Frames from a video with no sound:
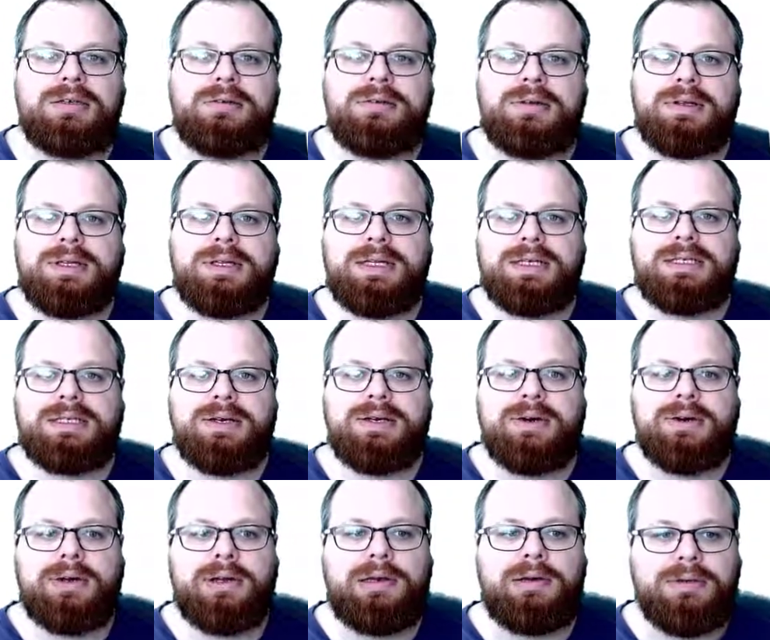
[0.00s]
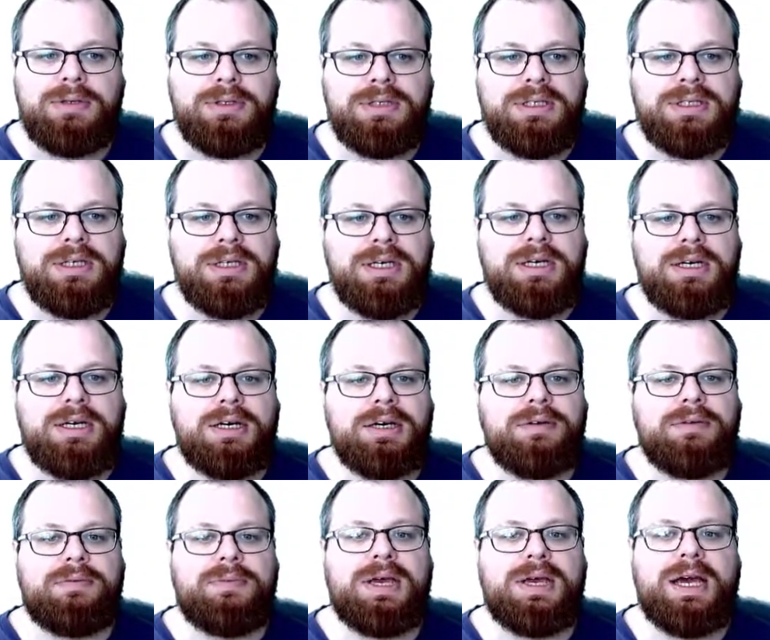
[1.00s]
So let's conclude.
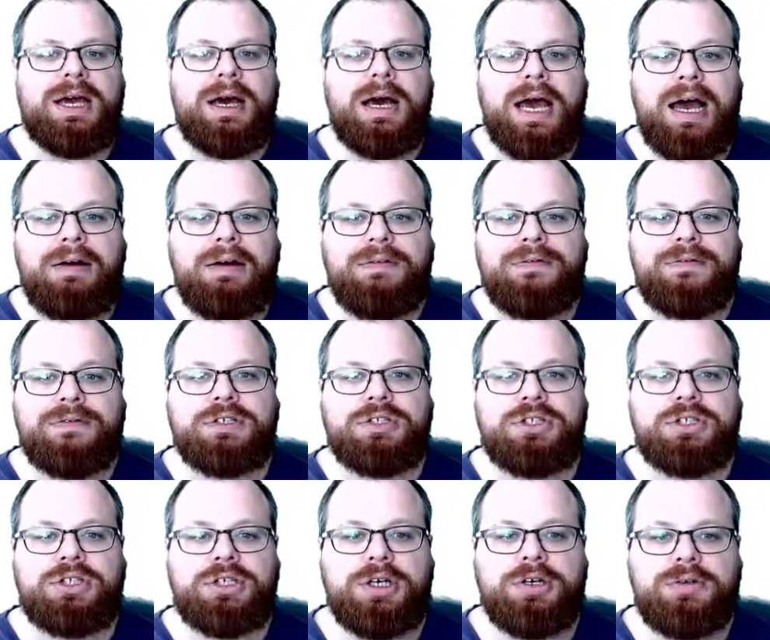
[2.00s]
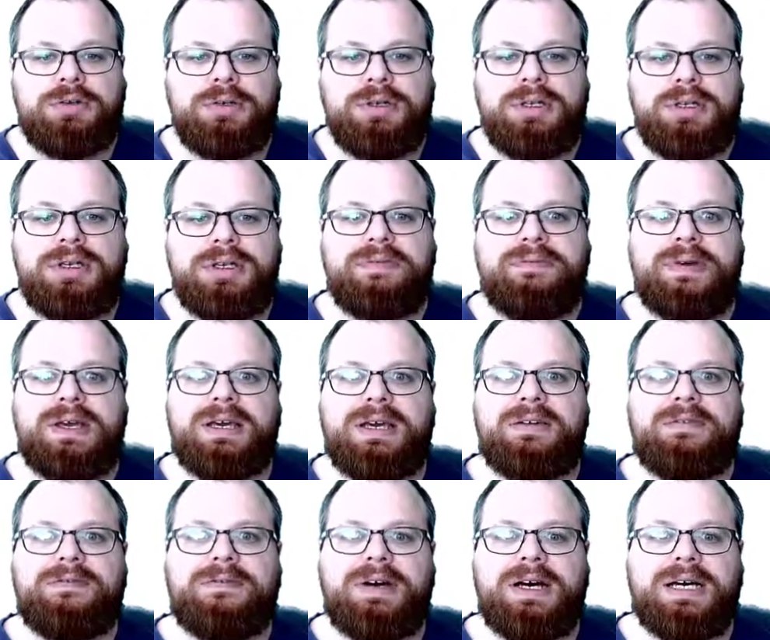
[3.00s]
We have shown that we
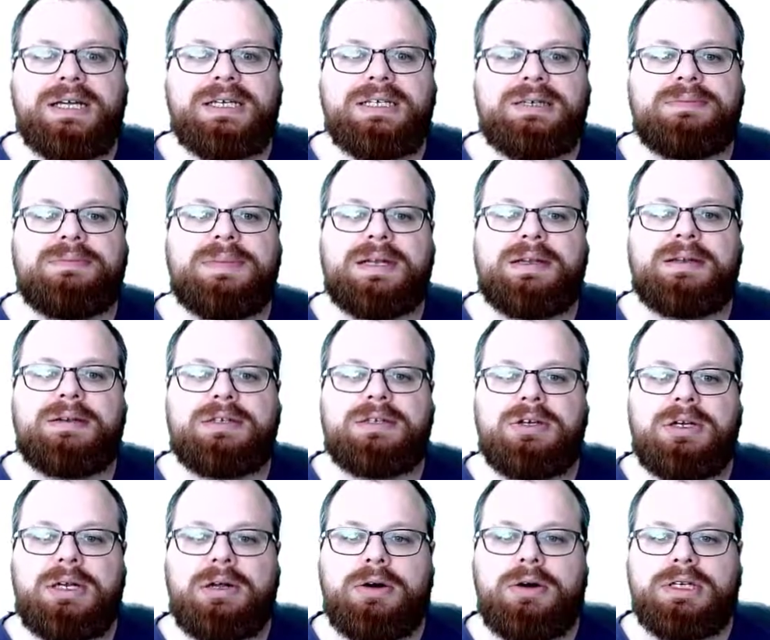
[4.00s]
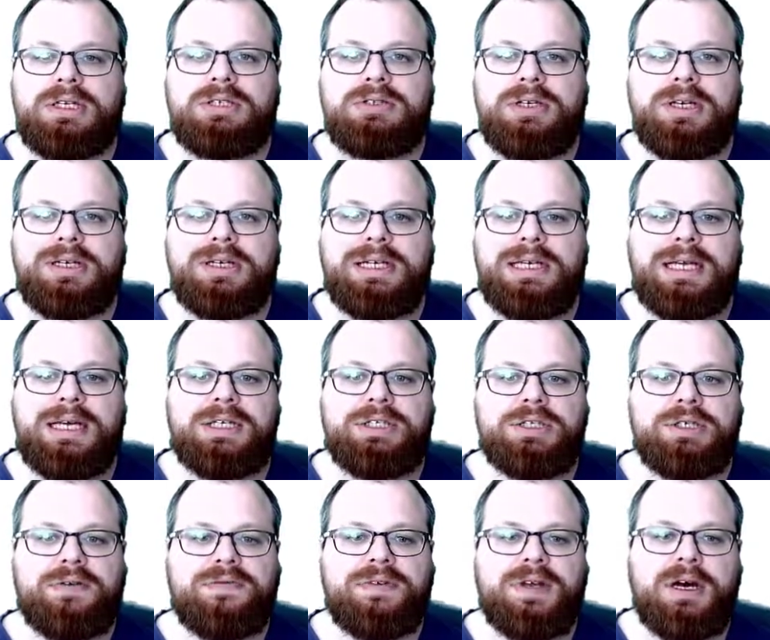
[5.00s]
can find a Delaunay
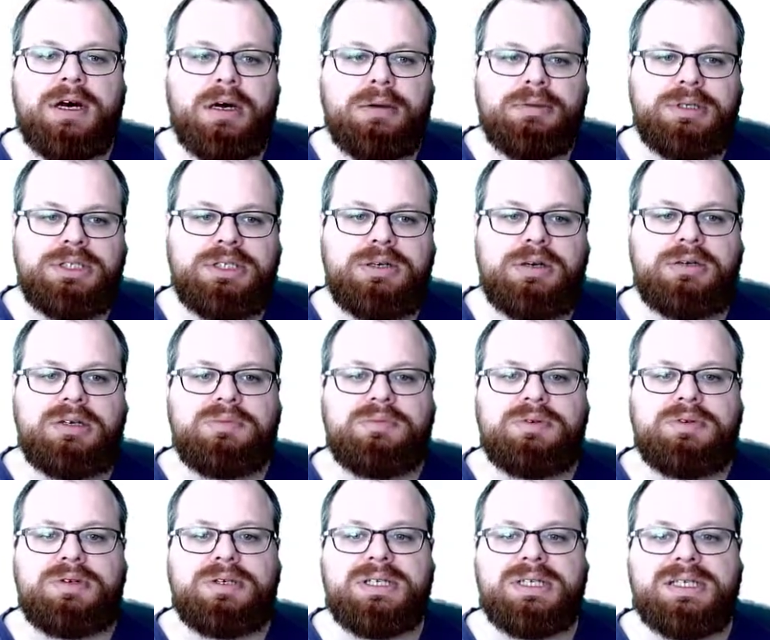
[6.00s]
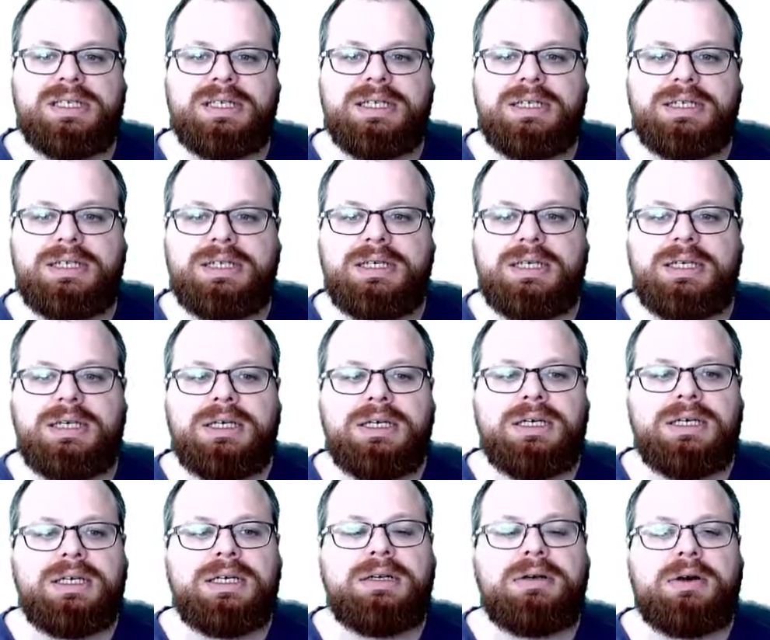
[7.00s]
triangulation of an arbitrary point set
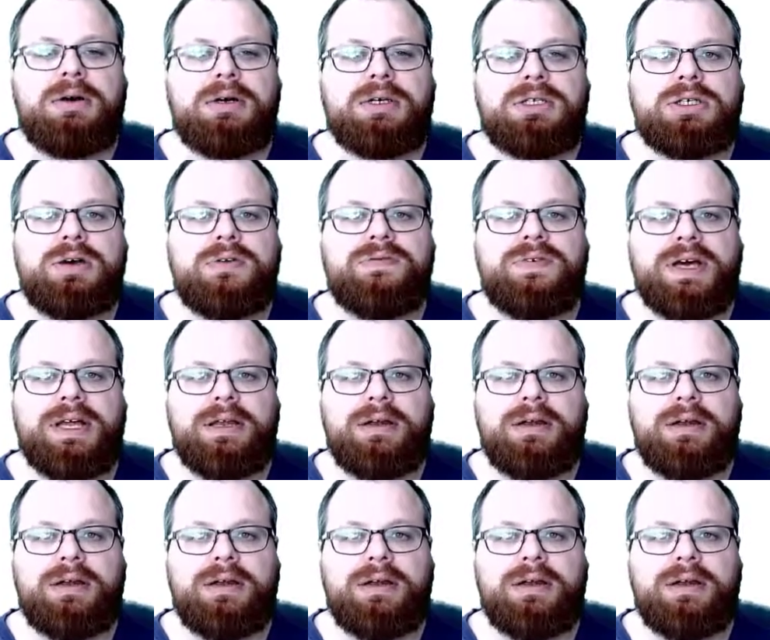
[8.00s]
in order